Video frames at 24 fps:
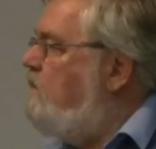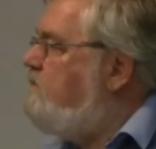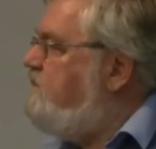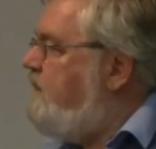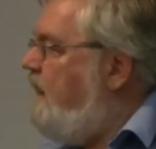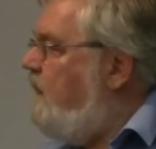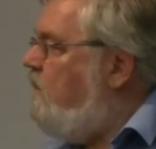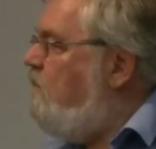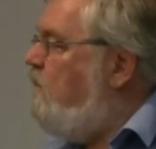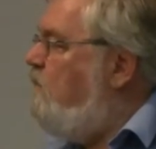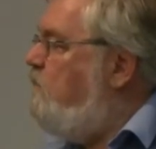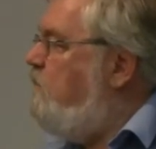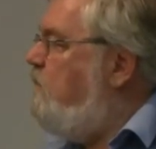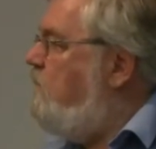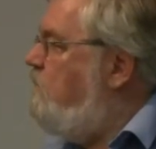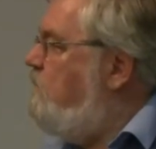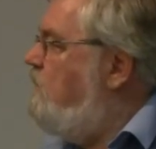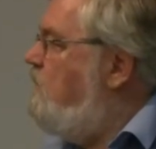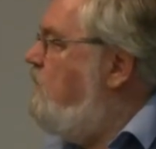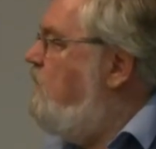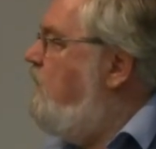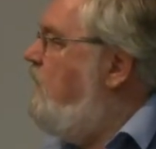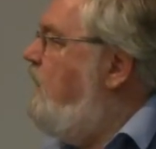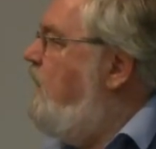
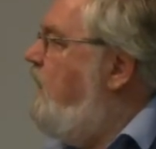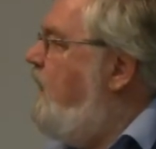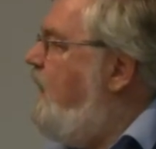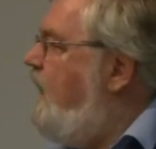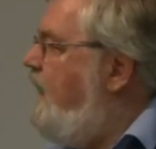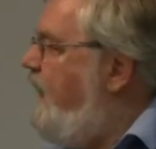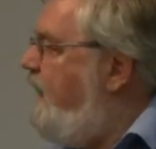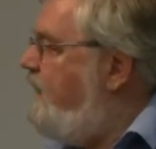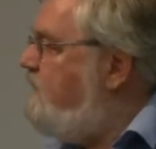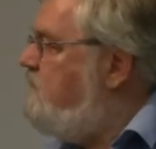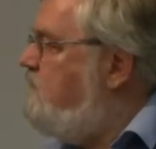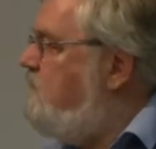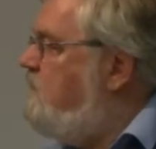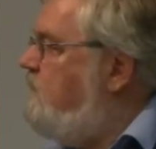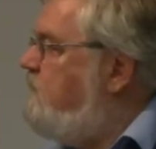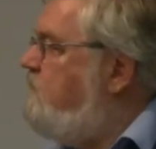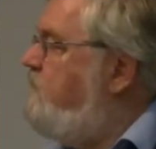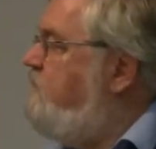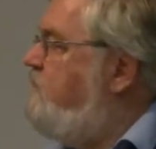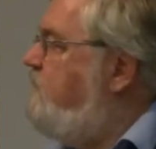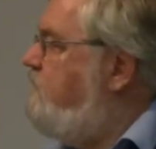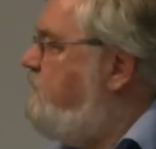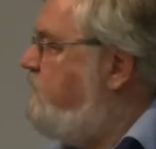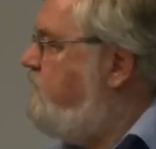Terrible,
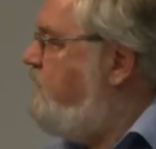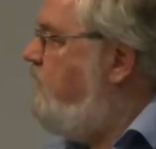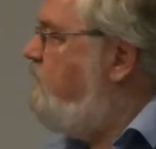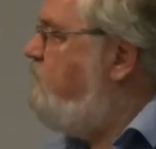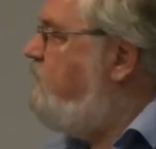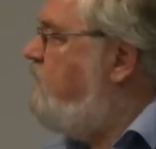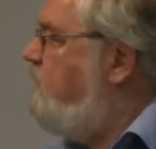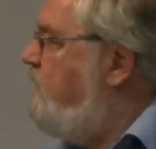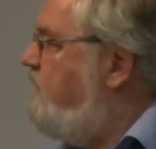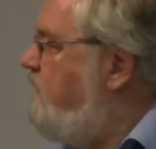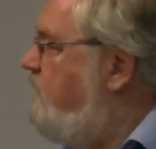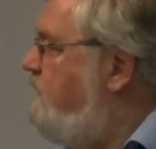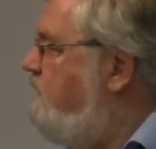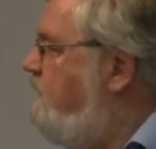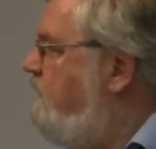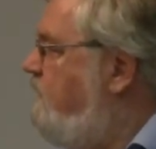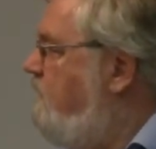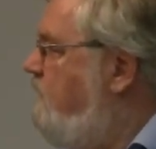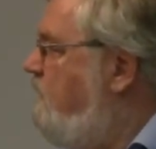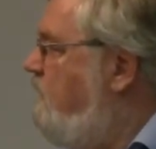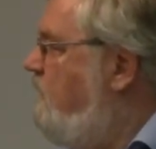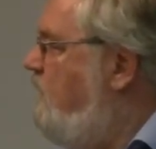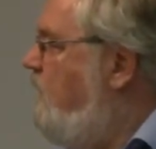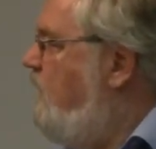endless suffering.
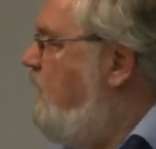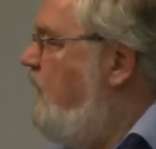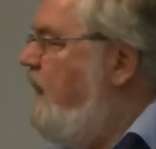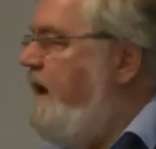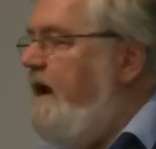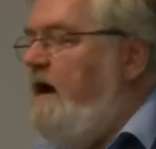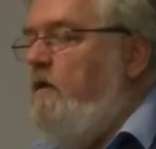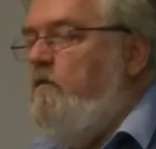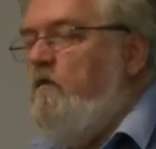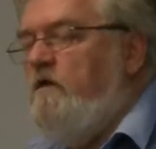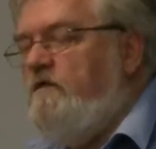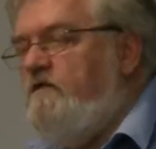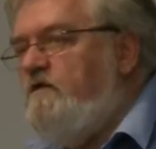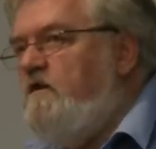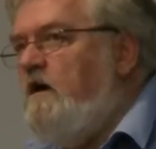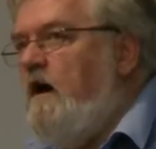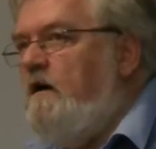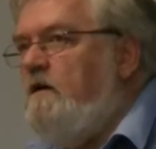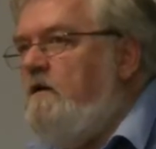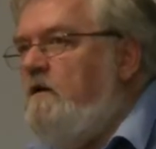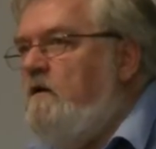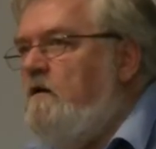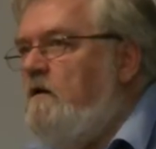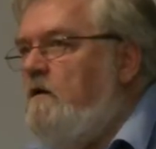It was
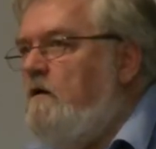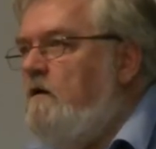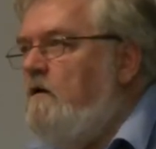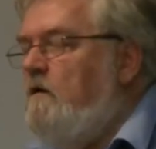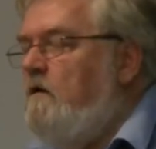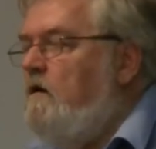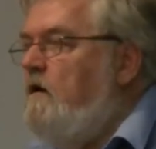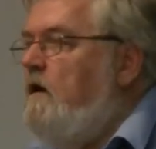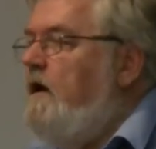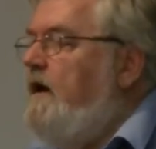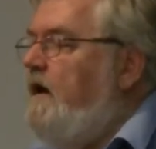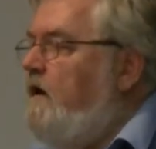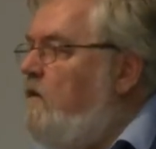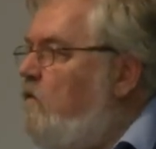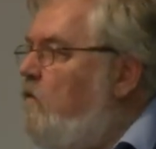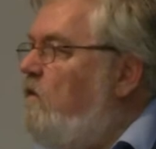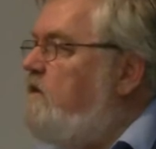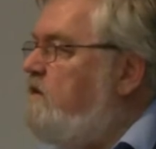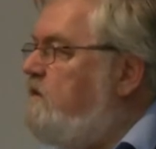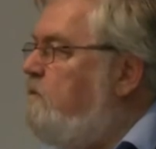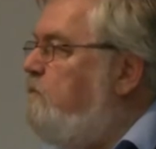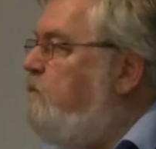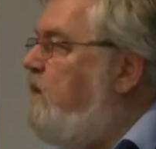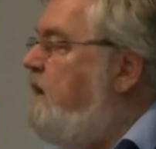done in
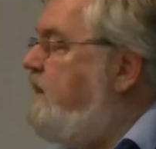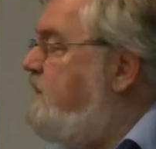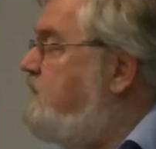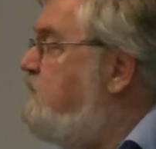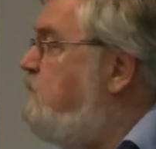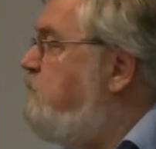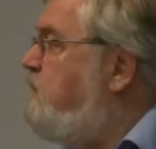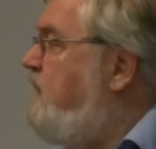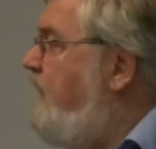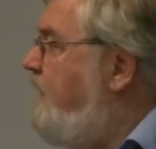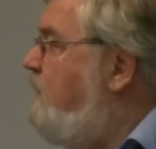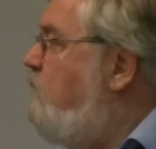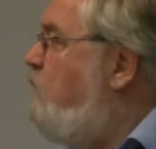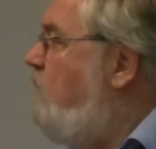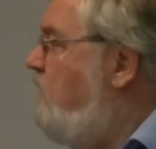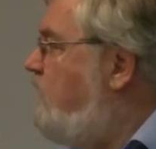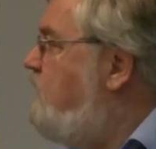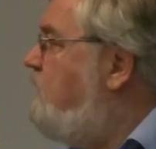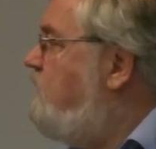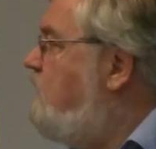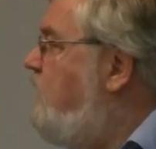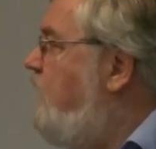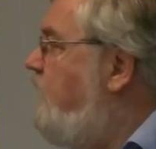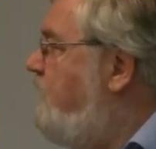order to break the black
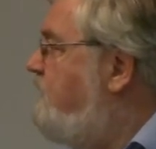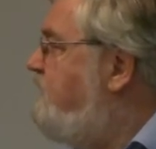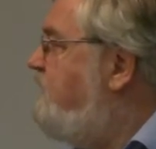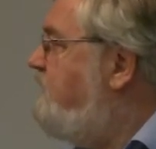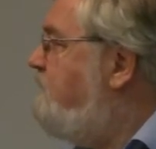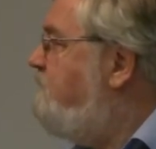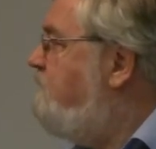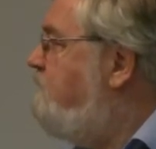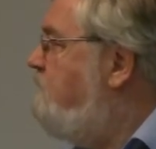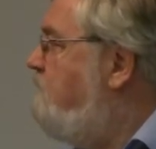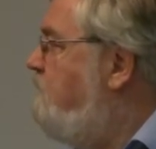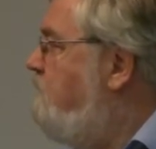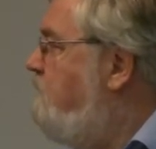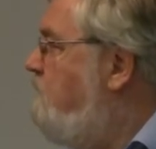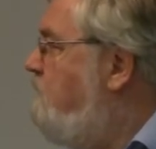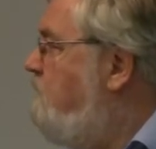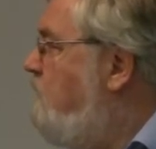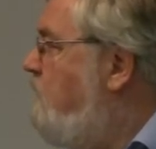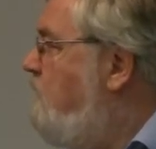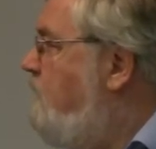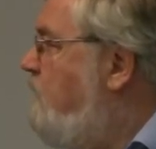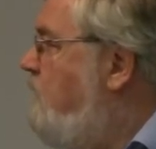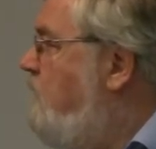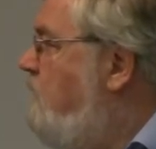working class.
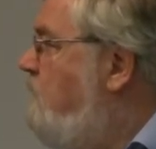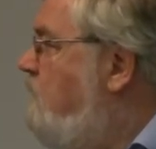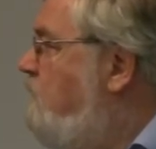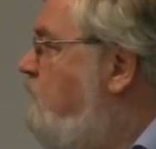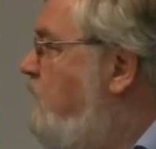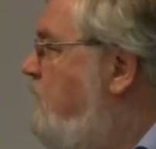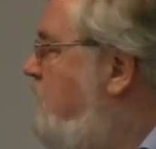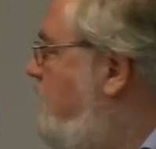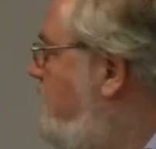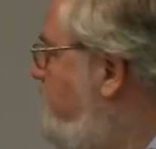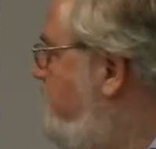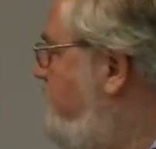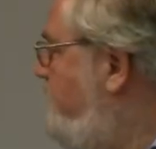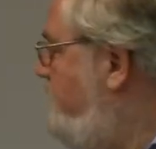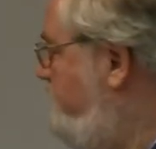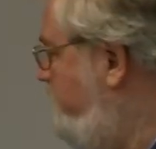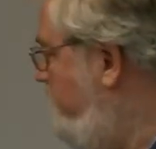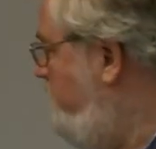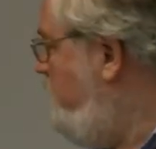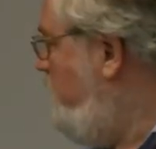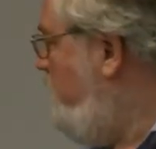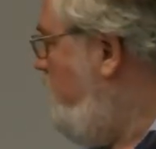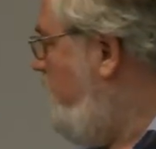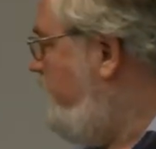Because the
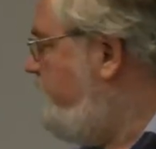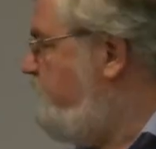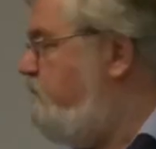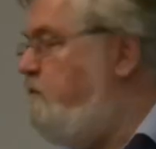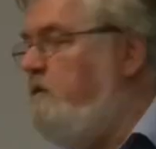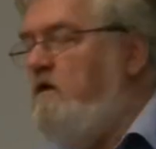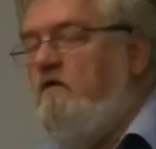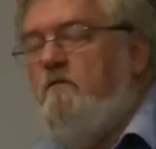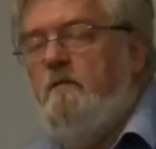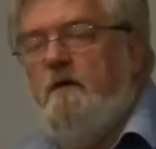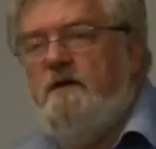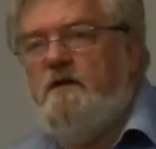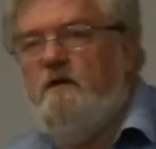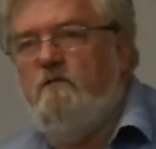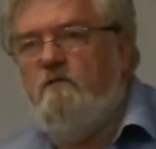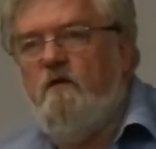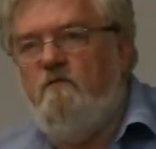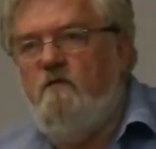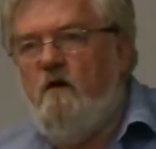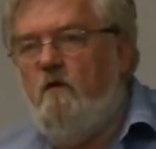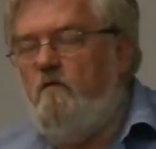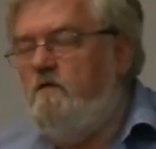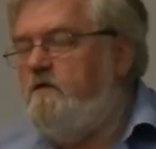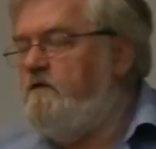civil rights movement, the
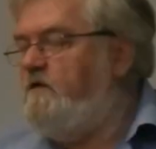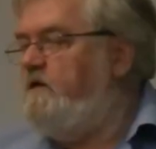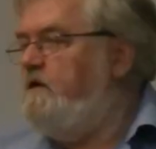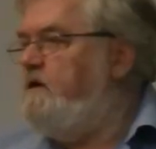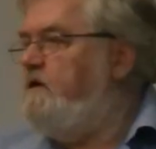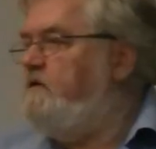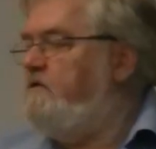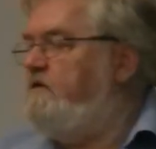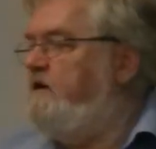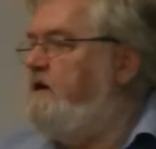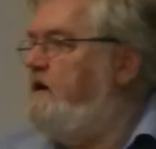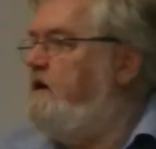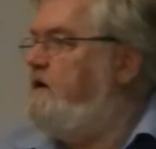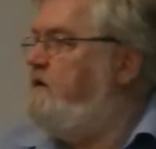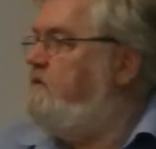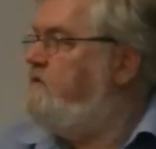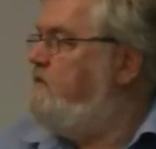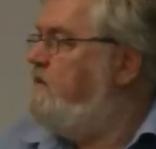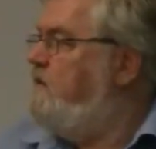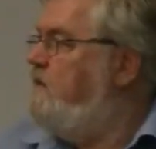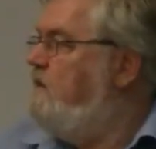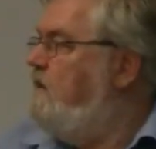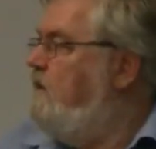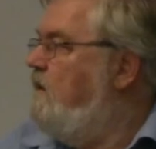revolts in the
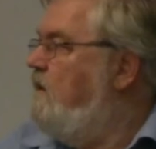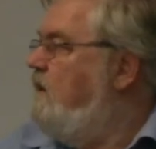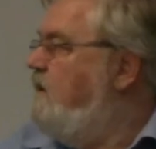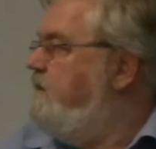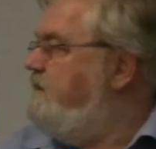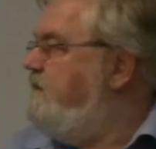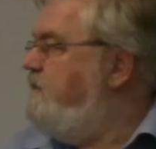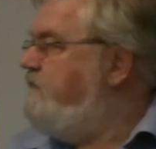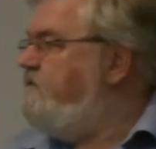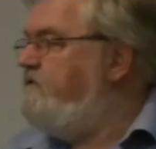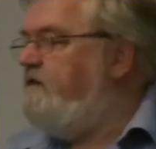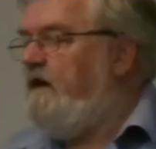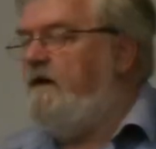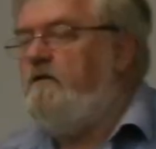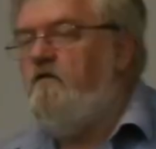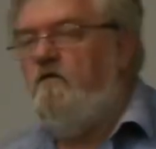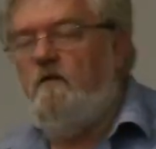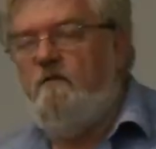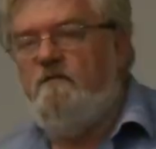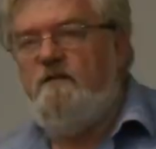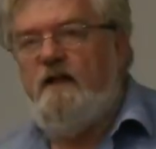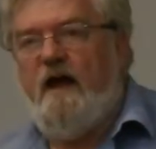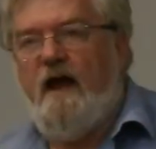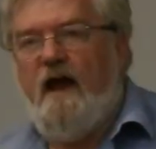cities, the
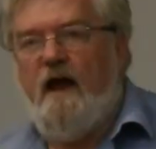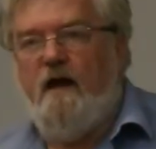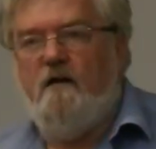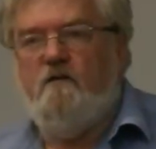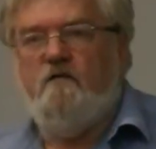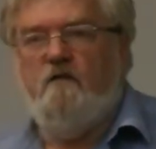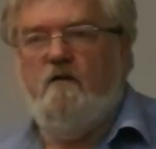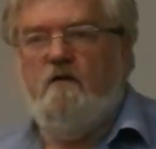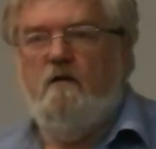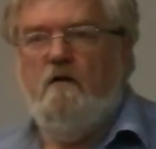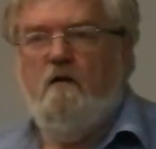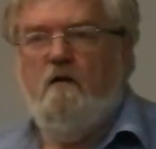center of that